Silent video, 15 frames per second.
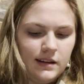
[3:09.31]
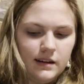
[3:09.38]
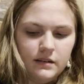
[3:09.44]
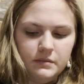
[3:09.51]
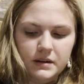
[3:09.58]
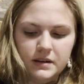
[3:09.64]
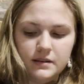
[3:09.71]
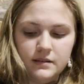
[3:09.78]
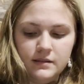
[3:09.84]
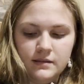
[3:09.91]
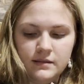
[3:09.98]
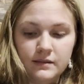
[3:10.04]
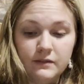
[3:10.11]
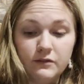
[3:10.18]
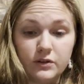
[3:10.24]
I mean,
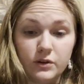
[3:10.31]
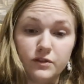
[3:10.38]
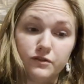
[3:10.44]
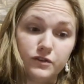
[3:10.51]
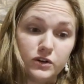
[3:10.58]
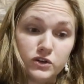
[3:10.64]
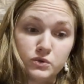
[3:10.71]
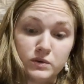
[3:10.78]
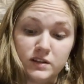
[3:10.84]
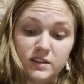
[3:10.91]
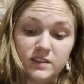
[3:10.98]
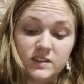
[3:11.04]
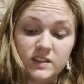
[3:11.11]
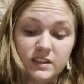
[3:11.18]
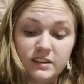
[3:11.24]
for the first one in the
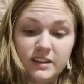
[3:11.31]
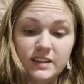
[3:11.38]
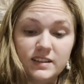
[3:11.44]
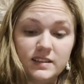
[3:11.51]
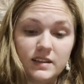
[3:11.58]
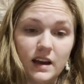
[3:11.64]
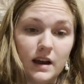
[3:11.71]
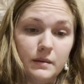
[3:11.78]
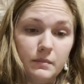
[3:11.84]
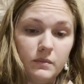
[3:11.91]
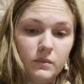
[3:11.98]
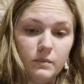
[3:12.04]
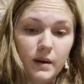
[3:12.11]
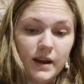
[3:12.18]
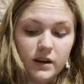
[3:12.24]
series, I
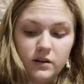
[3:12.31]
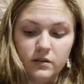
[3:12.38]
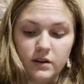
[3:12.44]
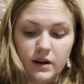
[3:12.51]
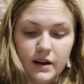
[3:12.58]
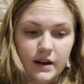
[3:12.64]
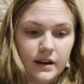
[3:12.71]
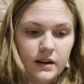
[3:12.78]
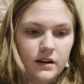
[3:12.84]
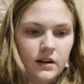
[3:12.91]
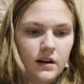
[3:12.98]
might cry.